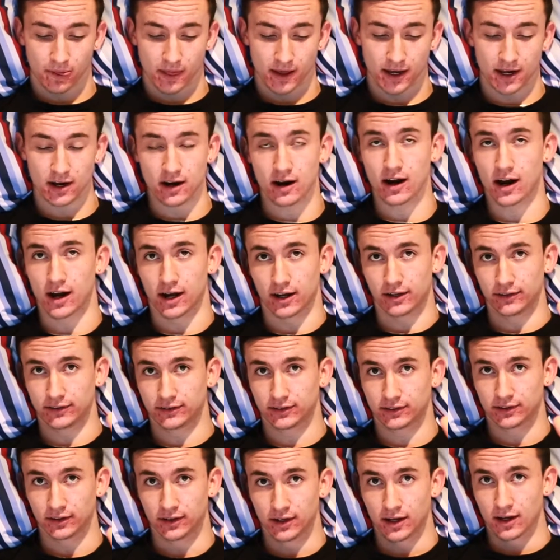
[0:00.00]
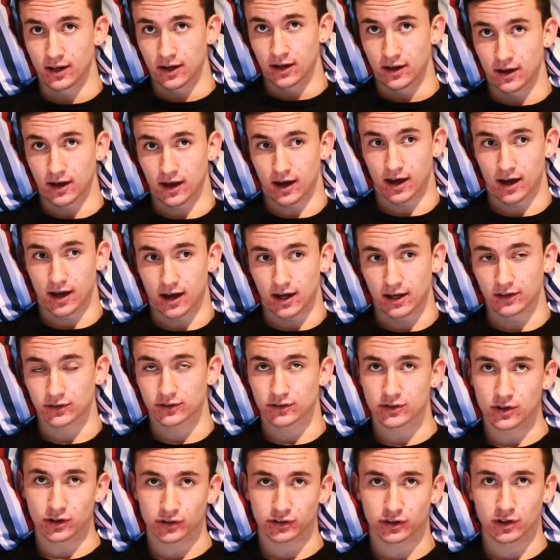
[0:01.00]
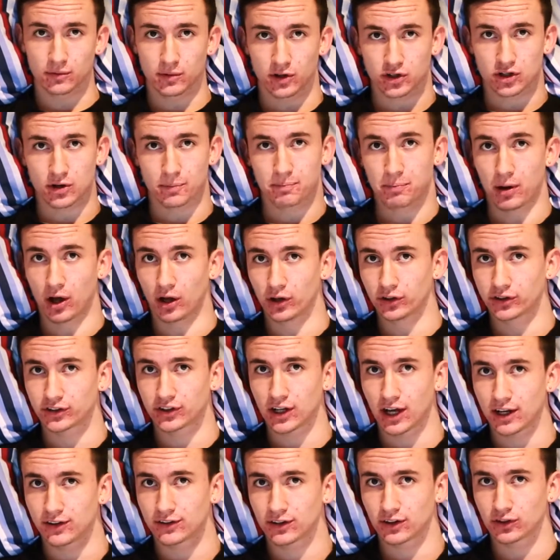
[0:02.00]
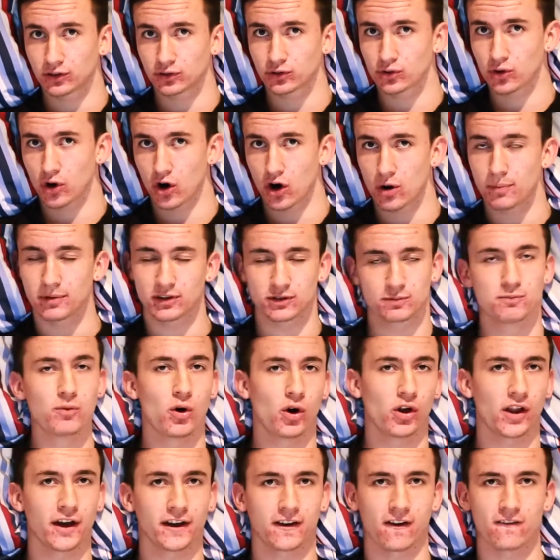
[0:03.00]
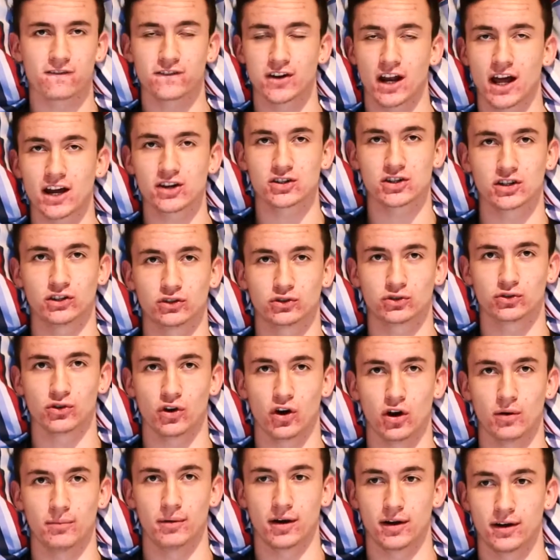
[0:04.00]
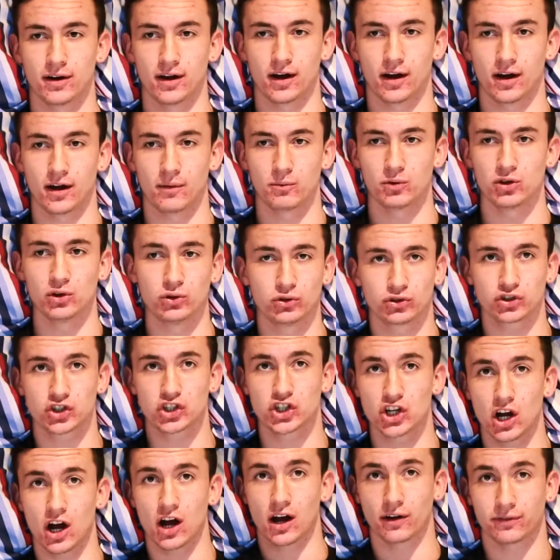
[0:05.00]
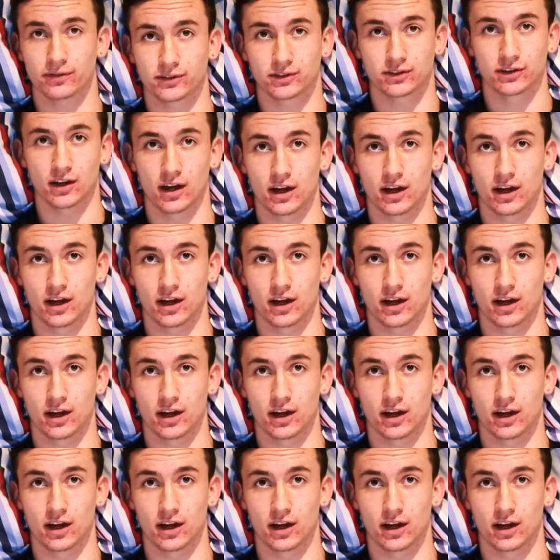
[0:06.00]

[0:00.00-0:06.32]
In ours, it's not so much a pulsating strobe, it's more like a flashing strobe, and we use shafts.